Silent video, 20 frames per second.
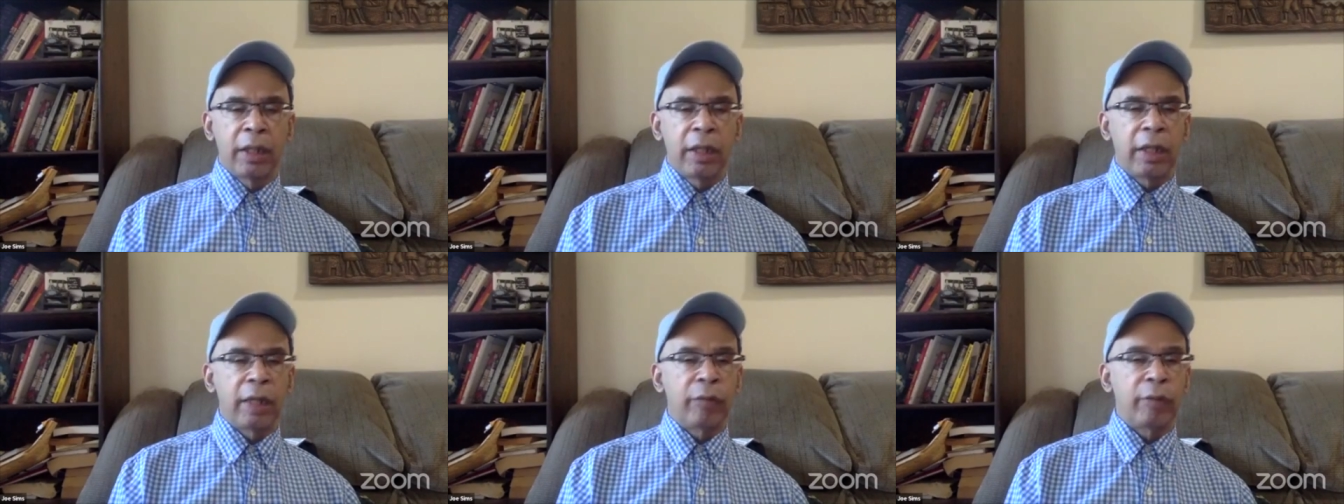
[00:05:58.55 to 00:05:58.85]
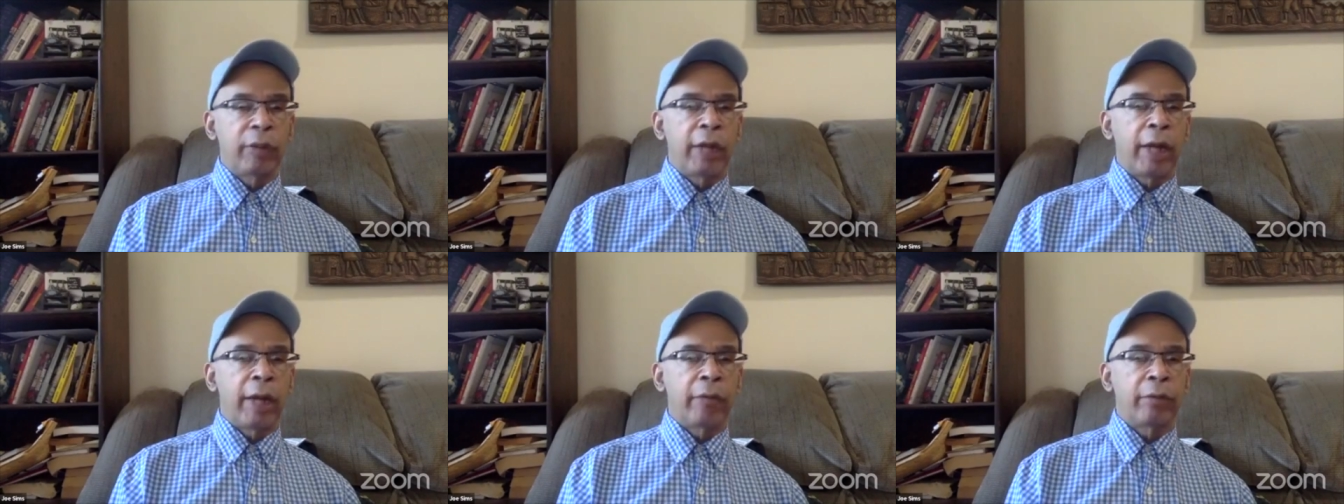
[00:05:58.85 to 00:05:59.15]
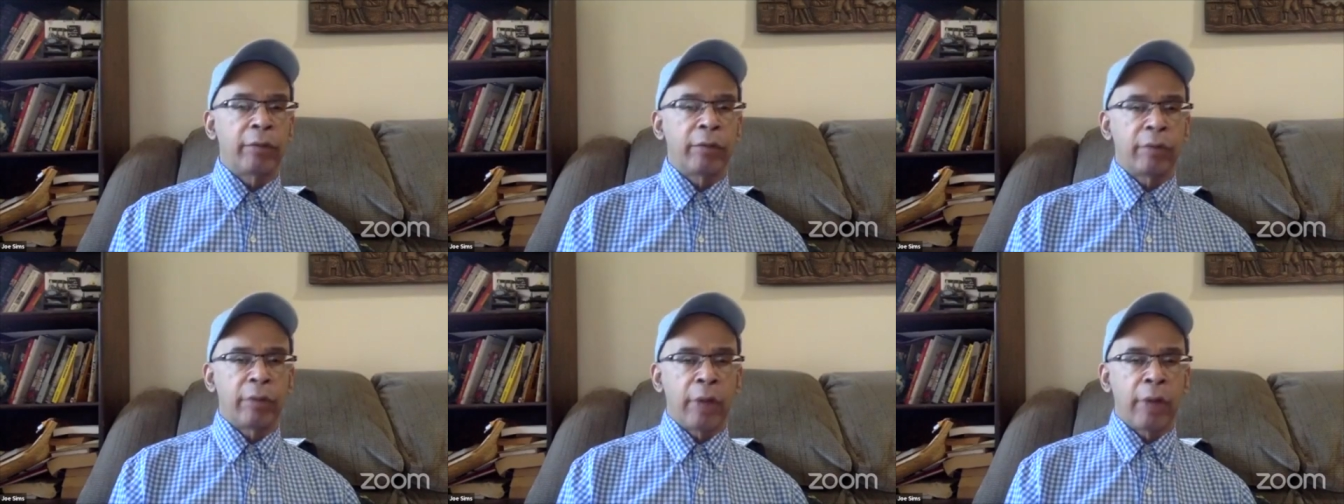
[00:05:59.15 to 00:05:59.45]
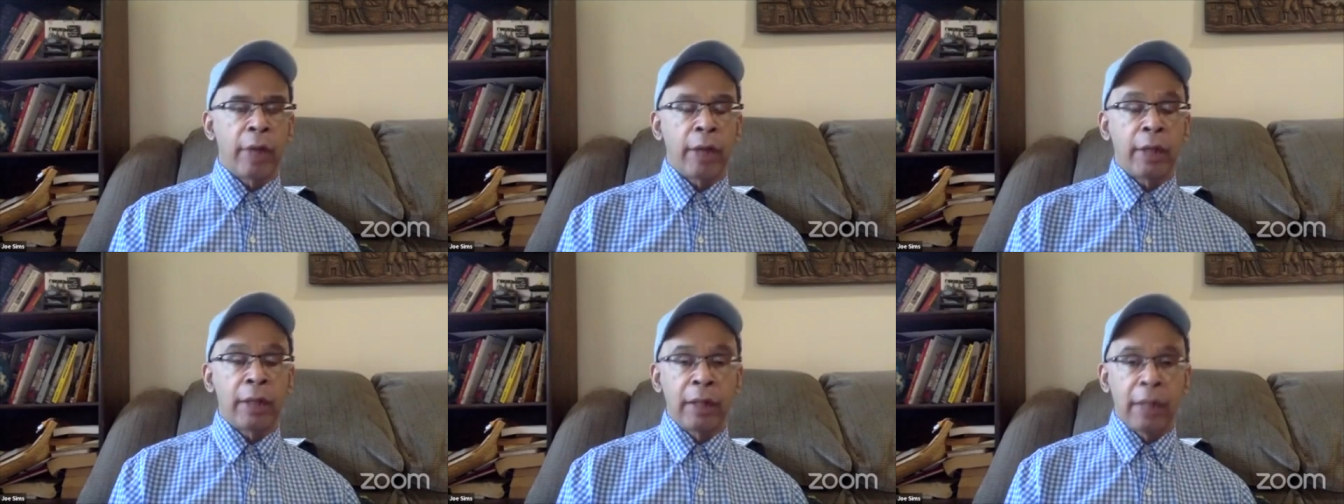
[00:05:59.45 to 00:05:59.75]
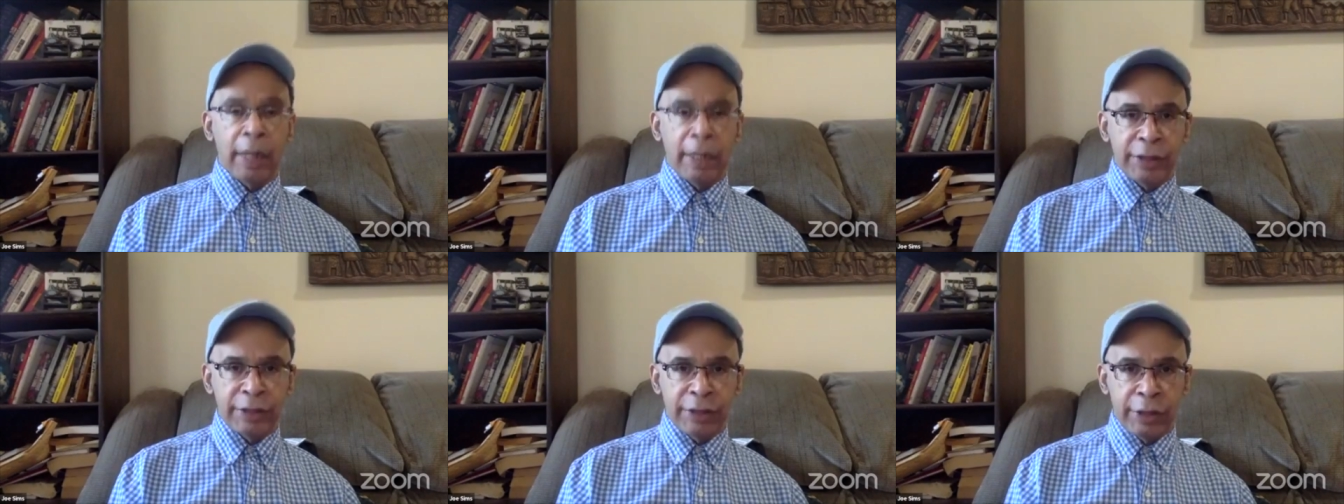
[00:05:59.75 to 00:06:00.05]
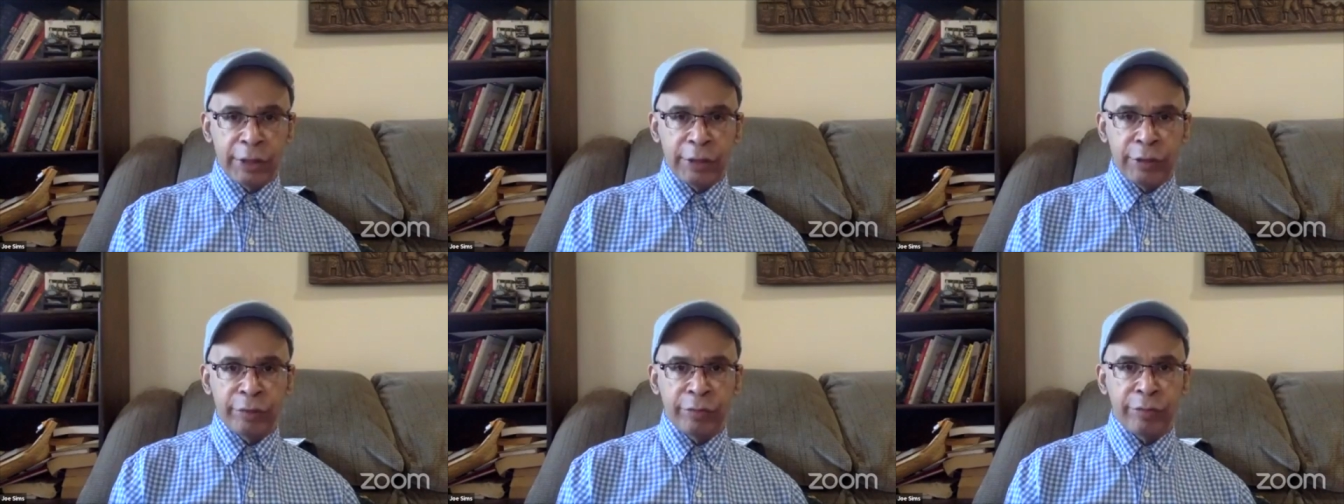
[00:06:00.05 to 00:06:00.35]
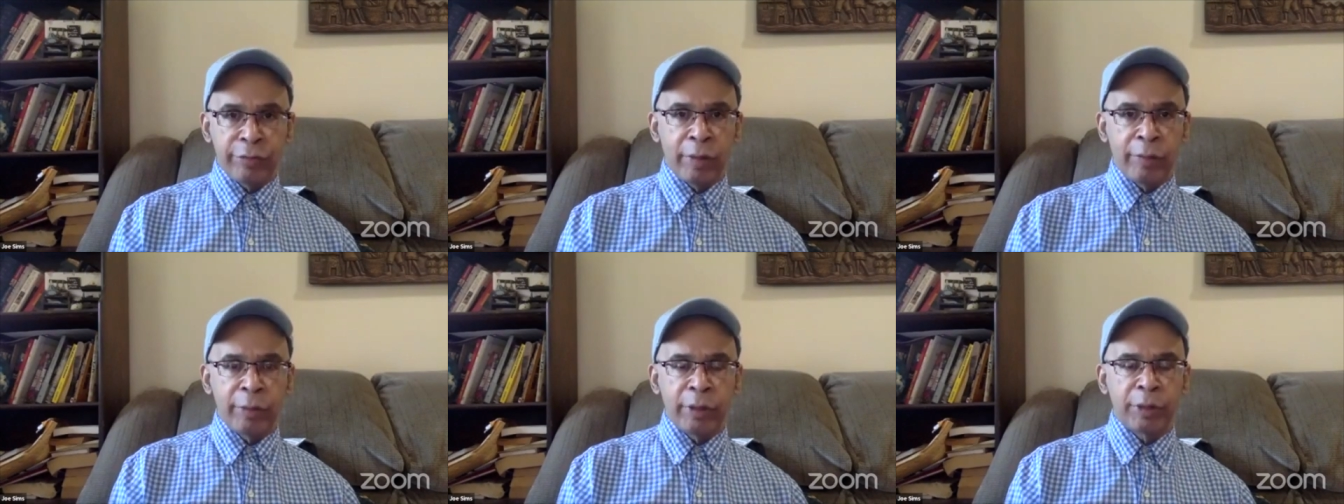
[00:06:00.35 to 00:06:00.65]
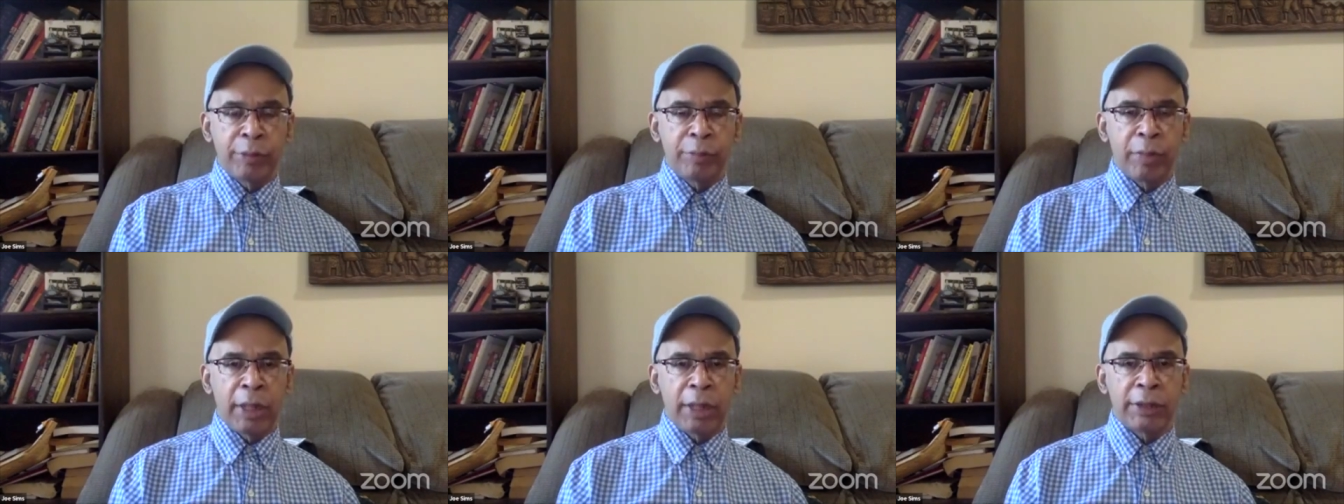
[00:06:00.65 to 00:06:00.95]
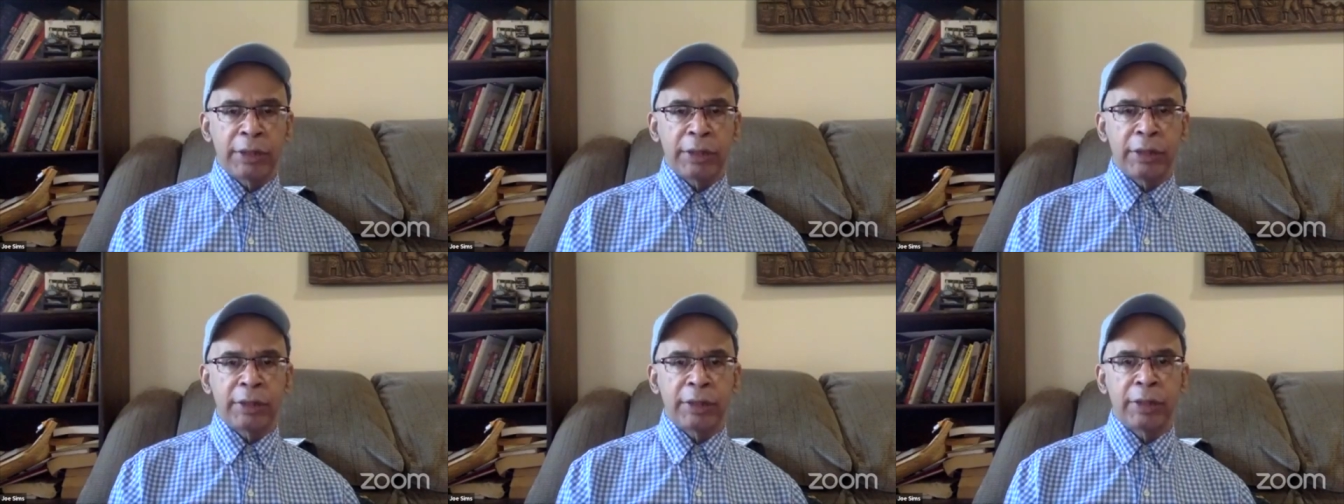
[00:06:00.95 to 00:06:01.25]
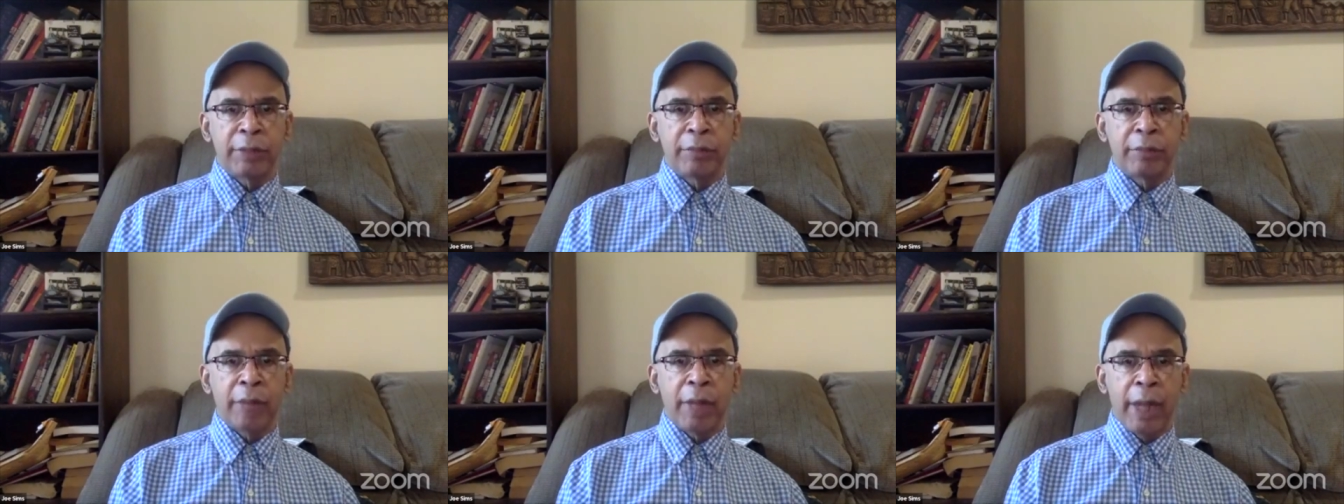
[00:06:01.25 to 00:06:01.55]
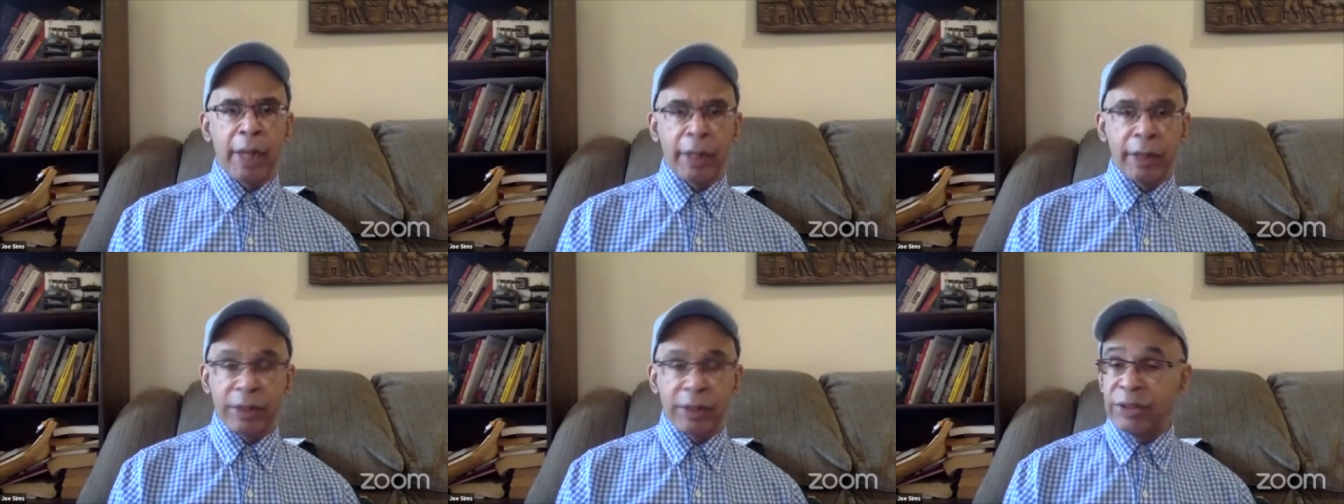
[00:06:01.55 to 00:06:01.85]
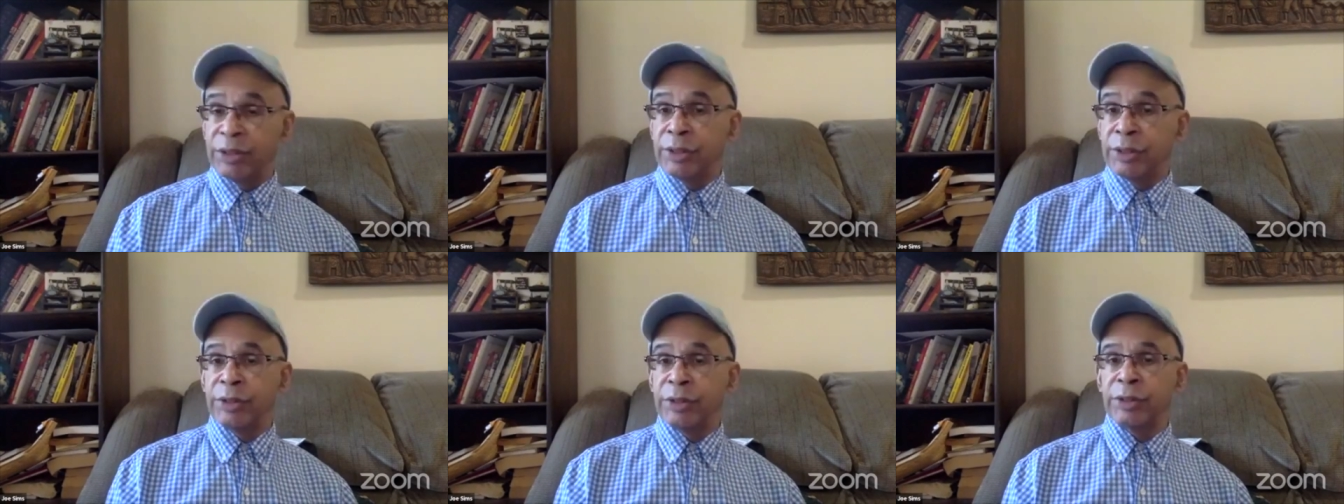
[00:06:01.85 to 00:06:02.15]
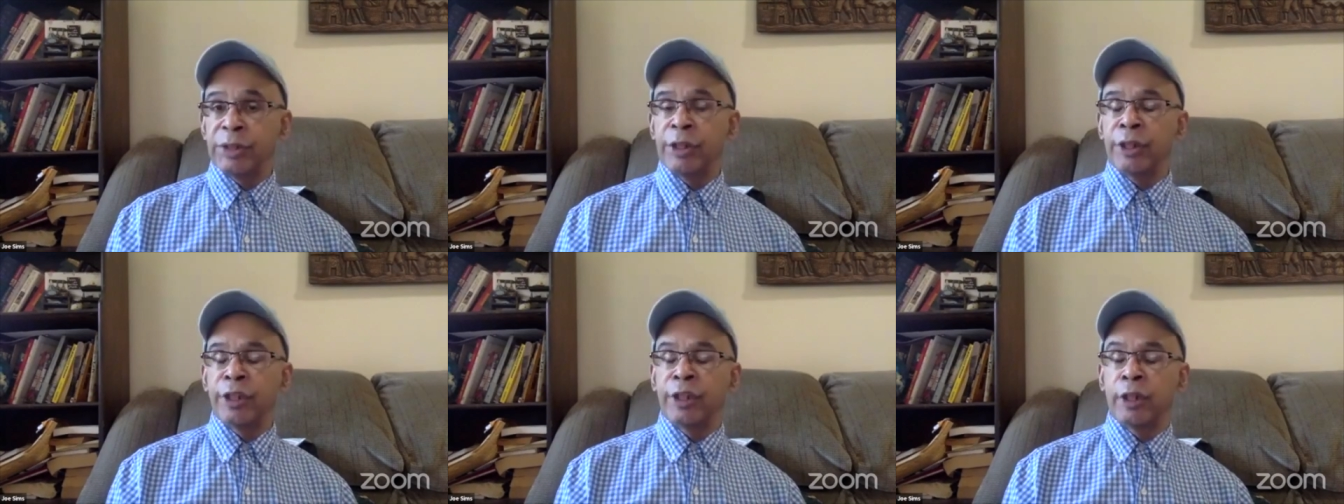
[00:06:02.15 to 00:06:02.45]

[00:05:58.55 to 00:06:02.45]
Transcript: and we have to draw the lessons from its pluses and minuses in an